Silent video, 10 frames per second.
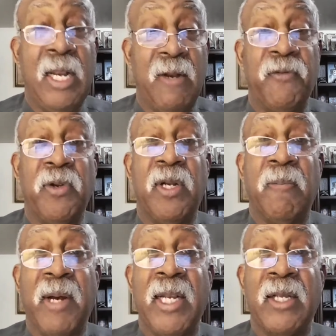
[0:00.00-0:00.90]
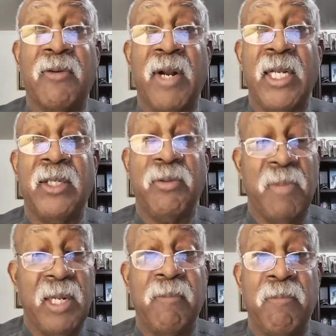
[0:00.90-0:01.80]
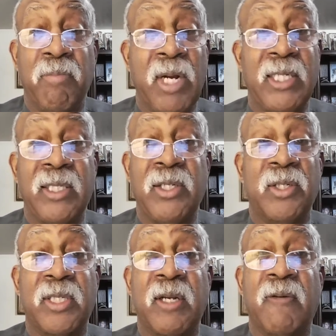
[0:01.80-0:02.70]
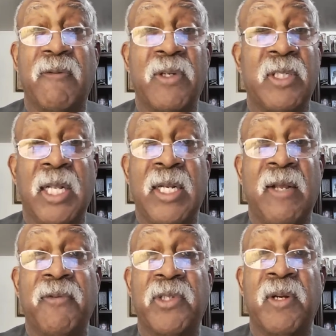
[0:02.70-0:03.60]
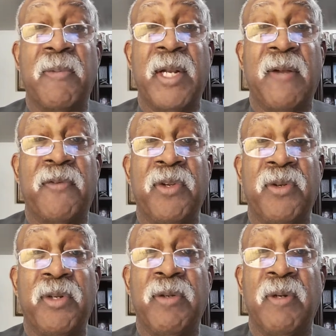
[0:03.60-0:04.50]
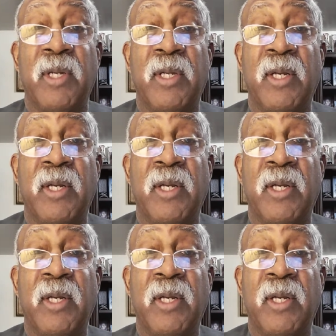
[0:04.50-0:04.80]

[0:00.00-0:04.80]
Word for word: And if you're in the body of Christ, you better brace yourself because that devil's coming after you too.